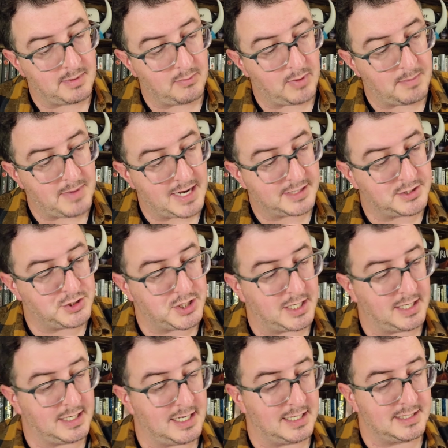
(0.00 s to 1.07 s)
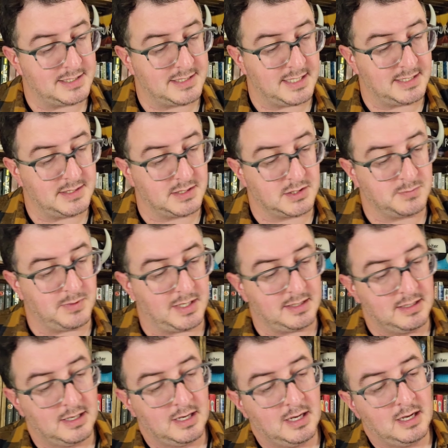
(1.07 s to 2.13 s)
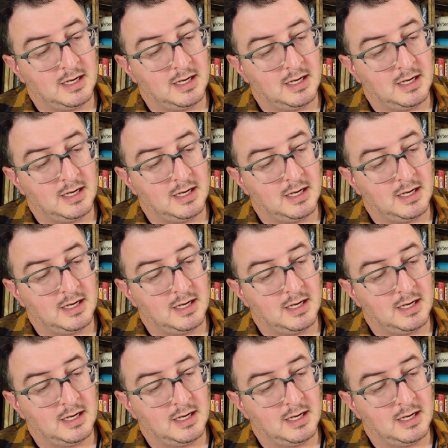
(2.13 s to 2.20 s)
my way back to Jay and Kylie's dancing spot.